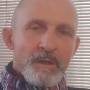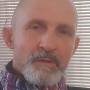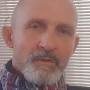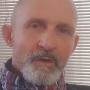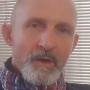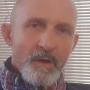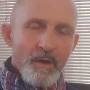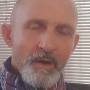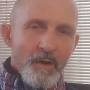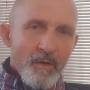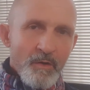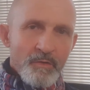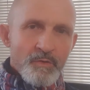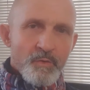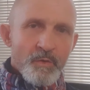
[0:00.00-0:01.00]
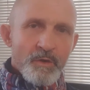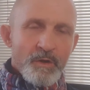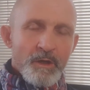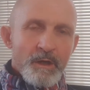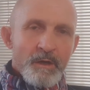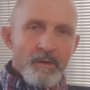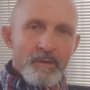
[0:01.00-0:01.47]
The old will
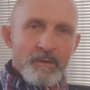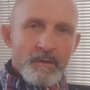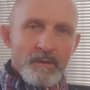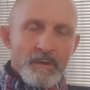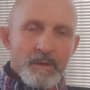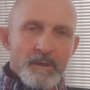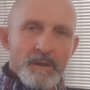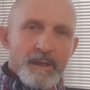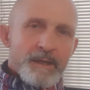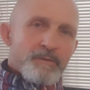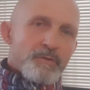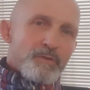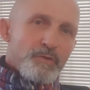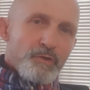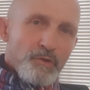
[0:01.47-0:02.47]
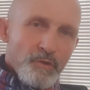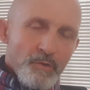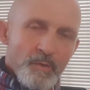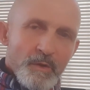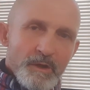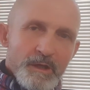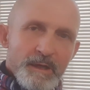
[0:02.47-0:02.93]
go and the new
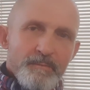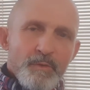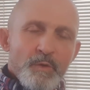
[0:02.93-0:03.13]
will come.